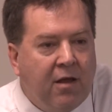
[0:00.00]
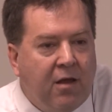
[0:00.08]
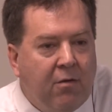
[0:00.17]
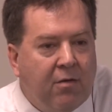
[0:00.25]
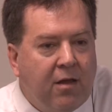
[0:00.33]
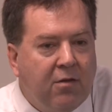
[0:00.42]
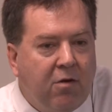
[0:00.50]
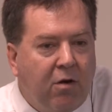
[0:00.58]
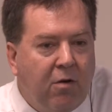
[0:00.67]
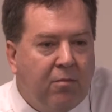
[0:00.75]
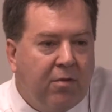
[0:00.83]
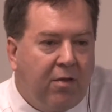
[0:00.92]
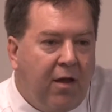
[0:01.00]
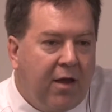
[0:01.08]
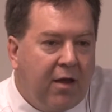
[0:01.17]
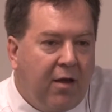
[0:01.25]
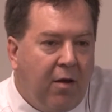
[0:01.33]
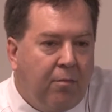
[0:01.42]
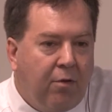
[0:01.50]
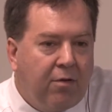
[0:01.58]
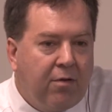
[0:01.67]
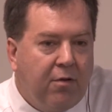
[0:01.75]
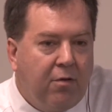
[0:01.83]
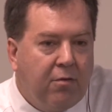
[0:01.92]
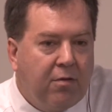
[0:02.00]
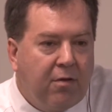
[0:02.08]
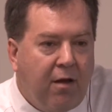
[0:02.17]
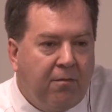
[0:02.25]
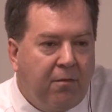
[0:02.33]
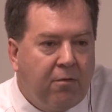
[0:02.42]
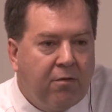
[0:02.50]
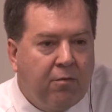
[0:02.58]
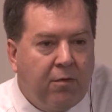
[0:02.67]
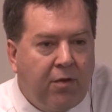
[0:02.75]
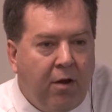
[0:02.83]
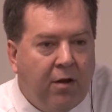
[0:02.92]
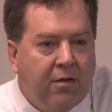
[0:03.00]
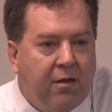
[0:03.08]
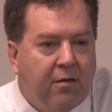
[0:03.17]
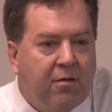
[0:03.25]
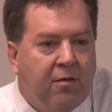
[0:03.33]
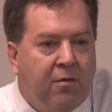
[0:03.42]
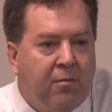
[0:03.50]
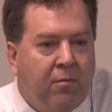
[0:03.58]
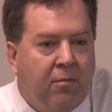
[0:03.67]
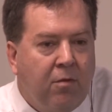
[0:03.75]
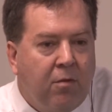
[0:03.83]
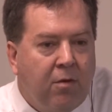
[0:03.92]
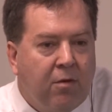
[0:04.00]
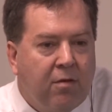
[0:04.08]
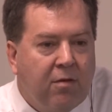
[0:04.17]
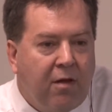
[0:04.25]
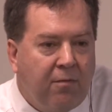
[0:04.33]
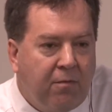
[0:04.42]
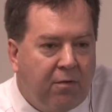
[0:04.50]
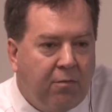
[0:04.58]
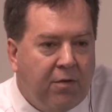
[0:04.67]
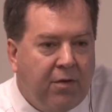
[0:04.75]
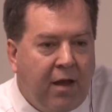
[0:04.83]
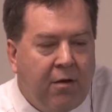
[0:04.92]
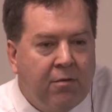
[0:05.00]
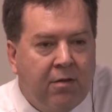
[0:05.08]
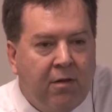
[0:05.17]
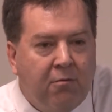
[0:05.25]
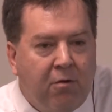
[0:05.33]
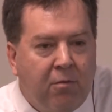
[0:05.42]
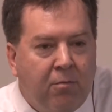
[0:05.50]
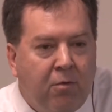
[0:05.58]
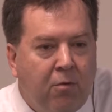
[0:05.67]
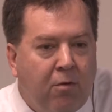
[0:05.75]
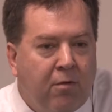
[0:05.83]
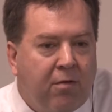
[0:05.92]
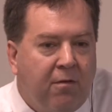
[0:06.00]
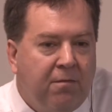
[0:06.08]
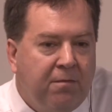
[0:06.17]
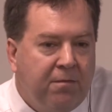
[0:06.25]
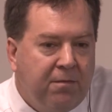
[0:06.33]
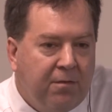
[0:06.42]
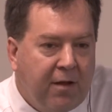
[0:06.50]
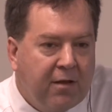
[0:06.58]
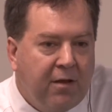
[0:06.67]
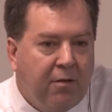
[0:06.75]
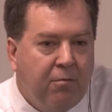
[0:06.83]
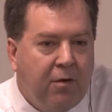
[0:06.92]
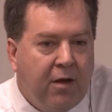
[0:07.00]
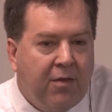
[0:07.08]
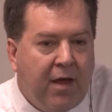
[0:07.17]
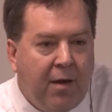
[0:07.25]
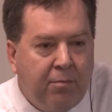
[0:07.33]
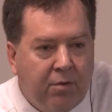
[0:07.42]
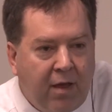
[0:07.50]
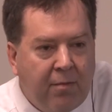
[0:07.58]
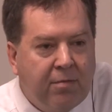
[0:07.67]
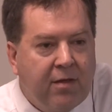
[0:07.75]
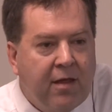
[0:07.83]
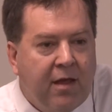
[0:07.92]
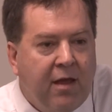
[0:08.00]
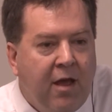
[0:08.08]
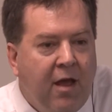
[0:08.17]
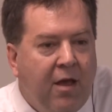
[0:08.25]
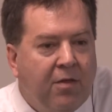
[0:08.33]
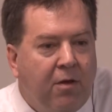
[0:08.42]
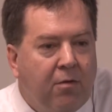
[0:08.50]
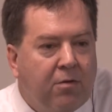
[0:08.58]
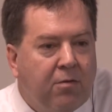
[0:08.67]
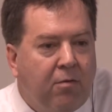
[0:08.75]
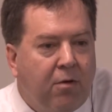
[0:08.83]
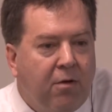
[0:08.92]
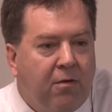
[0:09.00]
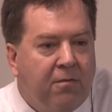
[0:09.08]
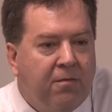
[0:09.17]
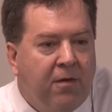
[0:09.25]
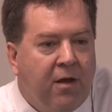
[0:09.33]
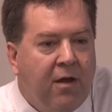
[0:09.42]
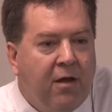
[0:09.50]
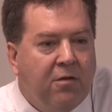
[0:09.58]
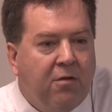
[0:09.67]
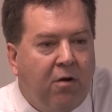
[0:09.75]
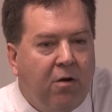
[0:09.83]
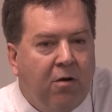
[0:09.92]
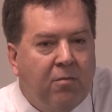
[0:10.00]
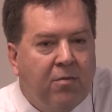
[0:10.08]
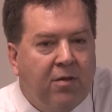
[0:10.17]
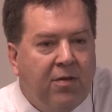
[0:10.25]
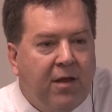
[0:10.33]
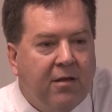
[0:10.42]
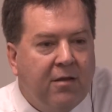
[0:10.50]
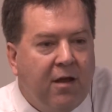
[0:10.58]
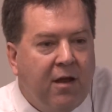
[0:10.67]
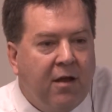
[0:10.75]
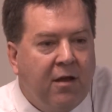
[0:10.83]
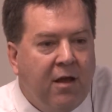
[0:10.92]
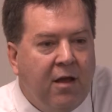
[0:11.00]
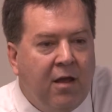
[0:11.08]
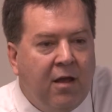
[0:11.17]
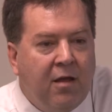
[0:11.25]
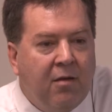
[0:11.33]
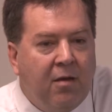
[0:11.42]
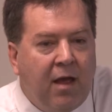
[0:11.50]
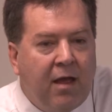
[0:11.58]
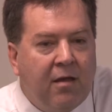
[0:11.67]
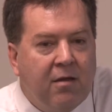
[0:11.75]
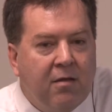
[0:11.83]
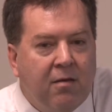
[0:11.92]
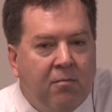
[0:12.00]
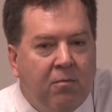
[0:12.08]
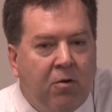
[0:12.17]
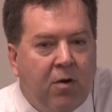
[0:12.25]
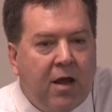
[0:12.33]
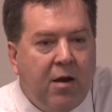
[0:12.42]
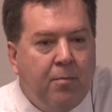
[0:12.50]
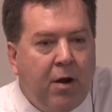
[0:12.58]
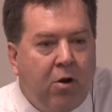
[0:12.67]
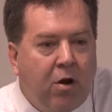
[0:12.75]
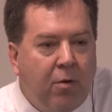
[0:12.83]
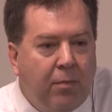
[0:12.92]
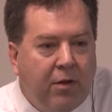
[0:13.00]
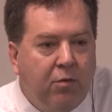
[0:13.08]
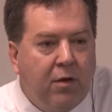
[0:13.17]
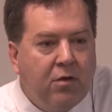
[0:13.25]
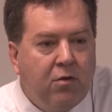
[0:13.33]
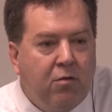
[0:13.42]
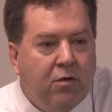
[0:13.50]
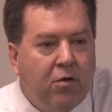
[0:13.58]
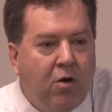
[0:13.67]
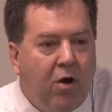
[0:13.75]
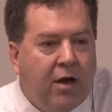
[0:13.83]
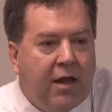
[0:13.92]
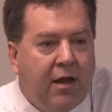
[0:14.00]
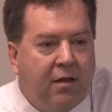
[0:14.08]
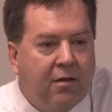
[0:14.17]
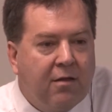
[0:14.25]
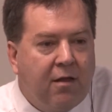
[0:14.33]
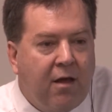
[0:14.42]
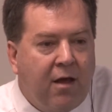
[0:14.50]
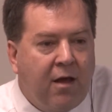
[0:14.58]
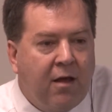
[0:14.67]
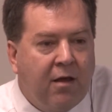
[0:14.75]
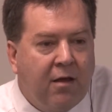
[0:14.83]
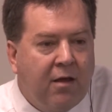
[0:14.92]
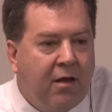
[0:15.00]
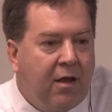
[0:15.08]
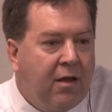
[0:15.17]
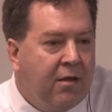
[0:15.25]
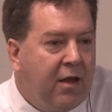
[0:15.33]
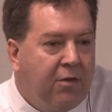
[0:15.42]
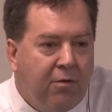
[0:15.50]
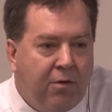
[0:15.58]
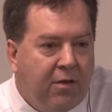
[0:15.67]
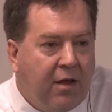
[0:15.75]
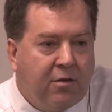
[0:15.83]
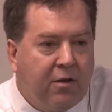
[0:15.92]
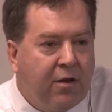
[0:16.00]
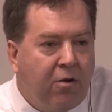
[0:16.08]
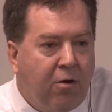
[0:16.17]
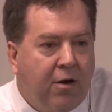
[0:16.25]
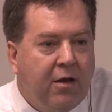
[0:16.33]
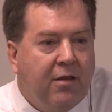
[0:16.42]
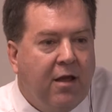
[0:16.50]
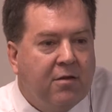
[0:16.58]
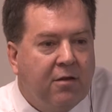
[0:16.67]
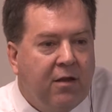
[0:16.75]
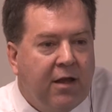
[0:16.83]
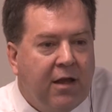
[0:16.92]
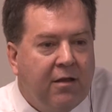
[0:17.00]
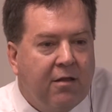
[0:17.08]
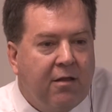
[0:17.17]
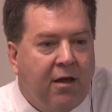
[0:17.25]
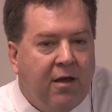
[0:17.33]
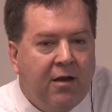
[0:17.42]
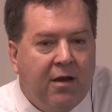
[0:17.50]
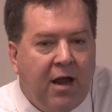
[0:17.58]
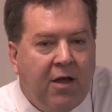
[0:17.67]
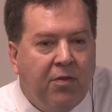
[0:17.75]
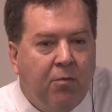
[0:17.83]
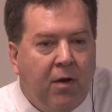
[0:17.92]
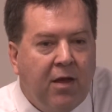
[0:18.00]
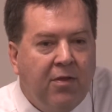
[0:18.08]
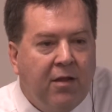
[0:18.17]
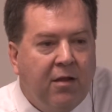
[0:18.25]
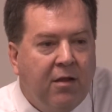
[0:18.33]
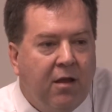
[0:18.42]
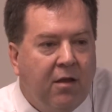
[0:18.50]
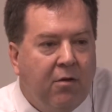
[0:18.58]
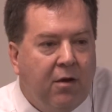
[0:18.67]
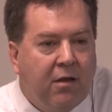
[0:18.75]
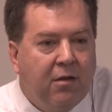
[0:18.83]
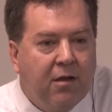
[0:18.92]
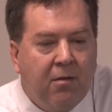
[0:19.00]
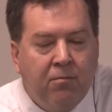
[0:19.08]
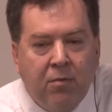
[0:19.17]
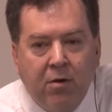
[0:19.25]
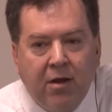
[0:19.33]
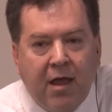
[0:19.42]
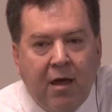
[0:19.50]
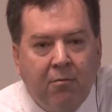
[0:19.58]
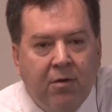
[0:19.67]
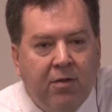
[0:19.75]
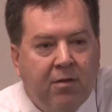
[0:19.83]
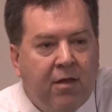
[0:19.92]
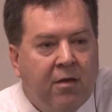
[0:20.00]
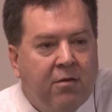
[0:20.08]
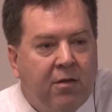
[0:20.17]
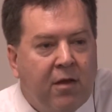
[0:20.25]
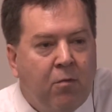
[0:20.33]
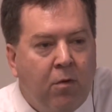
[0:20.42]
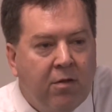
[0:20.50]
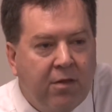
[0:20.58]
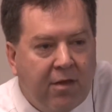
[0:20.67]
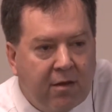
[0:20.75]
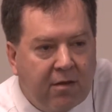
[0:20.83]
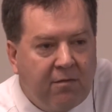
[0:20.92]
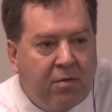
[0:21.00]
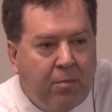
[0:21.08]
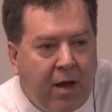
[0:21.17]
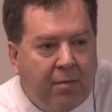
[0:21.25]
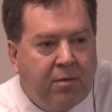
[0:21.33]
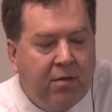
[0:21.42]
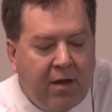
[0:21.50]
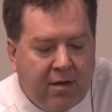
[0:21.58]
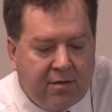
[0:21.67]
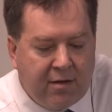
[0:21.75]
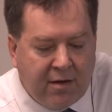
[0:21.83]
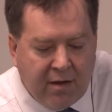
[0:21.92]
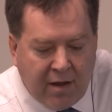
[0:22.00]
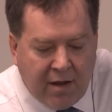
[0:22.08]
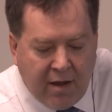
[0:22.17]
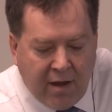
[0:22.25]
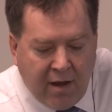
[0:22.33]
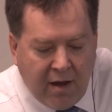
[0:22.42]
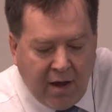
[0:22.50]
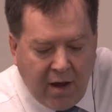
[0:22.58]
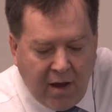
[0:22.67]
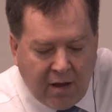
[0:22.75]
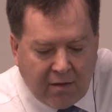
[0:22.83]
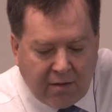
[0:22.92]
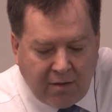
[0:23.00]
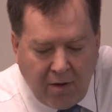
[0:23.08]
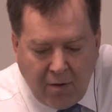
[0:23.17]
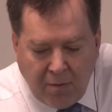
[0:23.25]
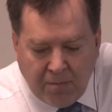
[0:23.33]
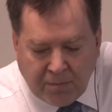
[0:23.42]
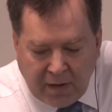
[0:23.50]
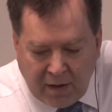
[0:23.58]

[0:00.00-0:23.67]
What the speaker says: Using terms like a person who suffers with autism or suffers with Down syndrome or is afflicted with epilepsy, those sort of terms that create a barrier between you and your audience, either intentionally or unintentionally. It's not the way that you need to communicate with essentially 1/6 of the population. So